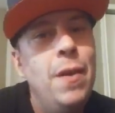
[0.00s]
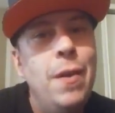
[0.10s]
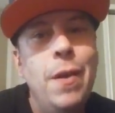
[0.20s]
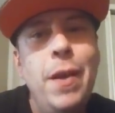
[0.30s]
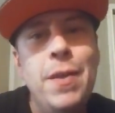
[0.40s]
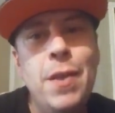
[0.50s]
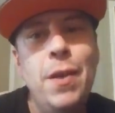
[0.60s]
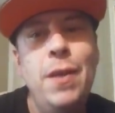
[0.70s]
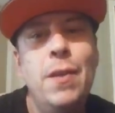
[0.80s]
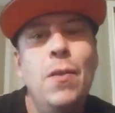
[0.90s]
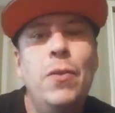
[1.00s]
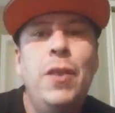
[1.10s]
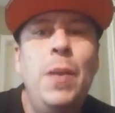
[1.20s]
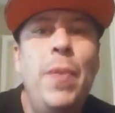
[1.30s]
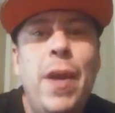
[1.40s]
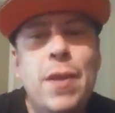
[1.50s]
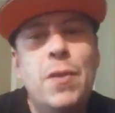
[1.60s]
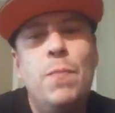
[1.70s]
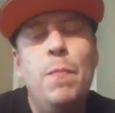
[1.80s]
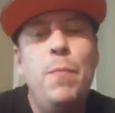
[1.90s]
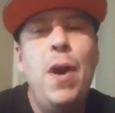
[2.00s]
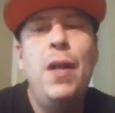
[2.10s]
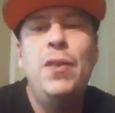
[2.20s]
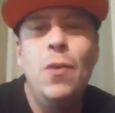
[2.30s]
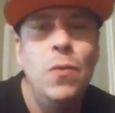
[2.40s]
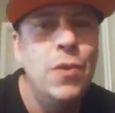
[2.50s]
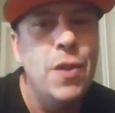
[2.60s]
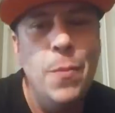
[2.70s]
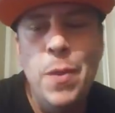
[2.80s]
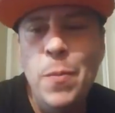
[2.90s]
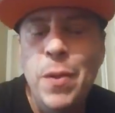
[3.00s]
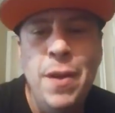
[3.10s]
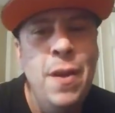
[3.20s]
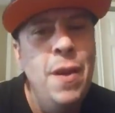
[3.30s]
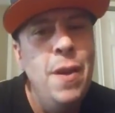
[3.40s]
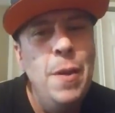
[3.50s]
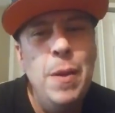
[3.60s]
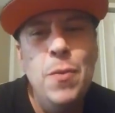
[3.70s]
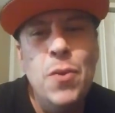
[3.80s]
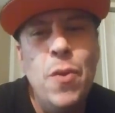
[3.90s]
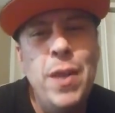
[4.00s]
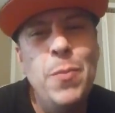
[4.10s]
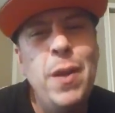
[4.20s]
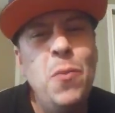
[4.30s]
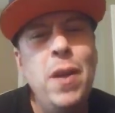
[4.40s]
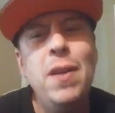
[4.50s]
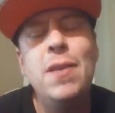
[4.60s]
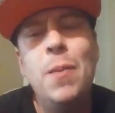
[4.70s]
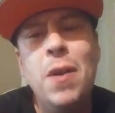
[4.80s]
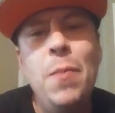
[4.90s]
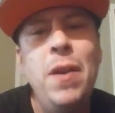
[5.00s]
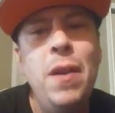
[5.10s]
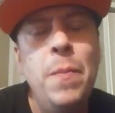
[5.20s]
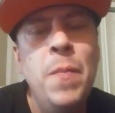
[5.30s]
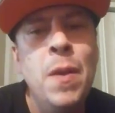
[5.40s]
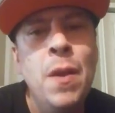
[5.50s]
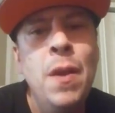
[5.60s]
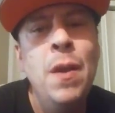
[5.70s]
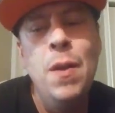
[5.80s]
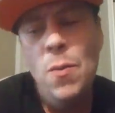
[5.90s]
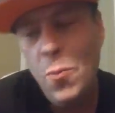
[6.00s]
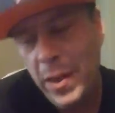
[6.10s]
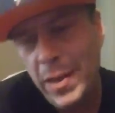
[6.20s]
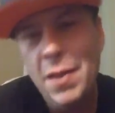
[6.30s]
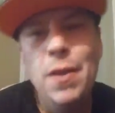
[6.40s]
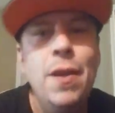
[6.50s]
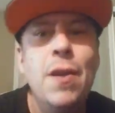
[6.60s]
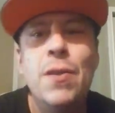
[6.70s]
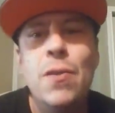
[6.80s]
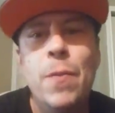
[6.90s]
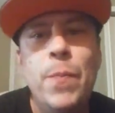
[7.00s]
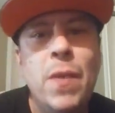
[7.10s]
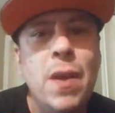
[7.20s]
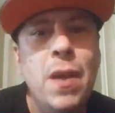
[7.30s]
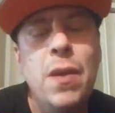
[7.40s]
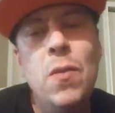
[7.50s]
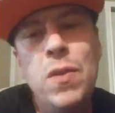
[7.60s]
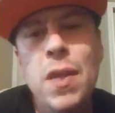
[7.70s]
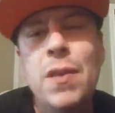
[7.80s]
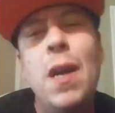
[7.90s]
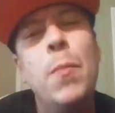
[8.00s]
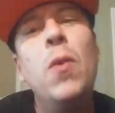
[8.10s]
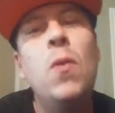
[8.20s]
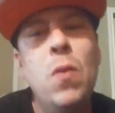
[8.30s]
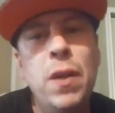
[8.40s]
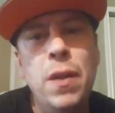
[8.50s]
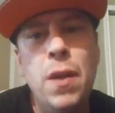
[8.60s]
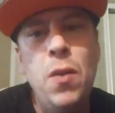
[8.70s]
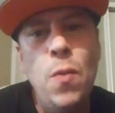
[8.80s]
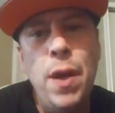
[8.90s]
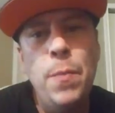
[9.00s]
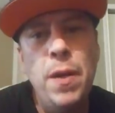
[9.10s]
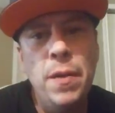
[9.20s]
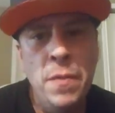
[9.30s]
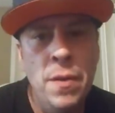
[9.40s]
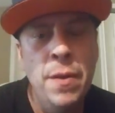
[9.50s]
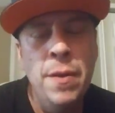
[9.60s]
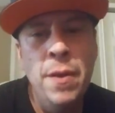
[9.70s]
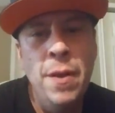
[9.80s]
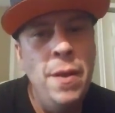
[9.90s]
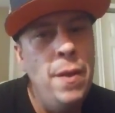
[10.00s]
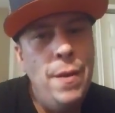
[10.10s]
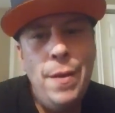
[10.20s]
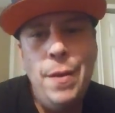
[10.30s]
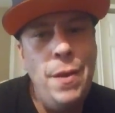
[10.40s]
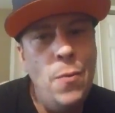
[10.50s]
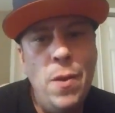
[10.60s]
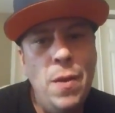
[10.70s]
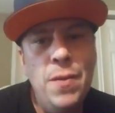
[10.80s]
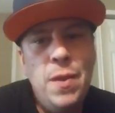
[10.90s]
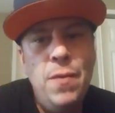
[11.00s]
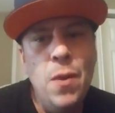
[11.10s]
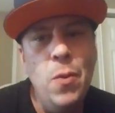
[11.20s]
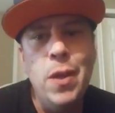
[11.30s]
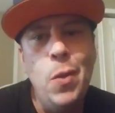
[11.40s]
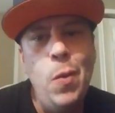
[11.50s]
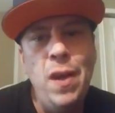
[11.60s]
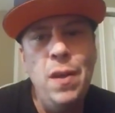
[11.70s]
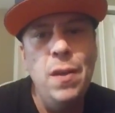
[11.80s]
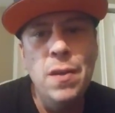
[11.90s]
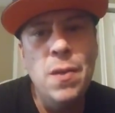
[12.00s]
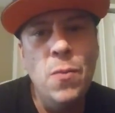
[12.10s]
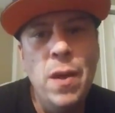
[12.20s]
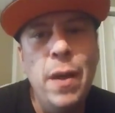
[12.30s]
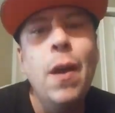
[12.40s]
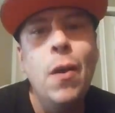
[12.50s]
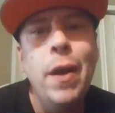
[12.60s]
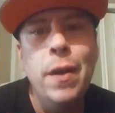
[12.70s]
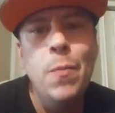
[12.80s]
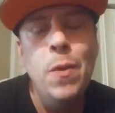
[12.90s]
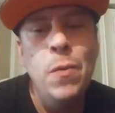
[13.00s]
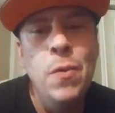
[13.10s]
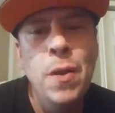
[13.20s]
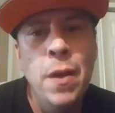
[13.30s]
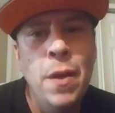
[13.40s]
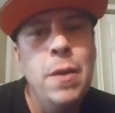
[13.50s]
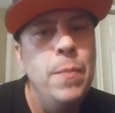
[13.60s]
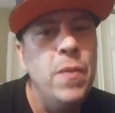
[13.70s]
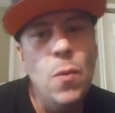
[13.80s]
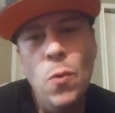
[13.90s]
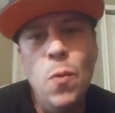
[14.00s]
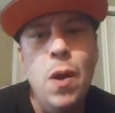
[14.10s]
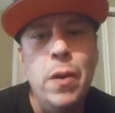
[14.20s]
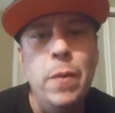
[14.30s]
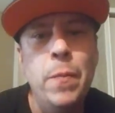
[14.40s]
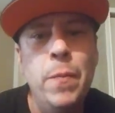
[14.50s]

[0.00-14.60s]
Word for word: And they sell you these little cheap-ass ponchos or something, but it was crazy. But anyway, listen, I'm coming in with this little youngster, and the dude tells y'all both going into QA, man. And neither one of us even know what QA is, so we're like, all right, come on. And we're walking.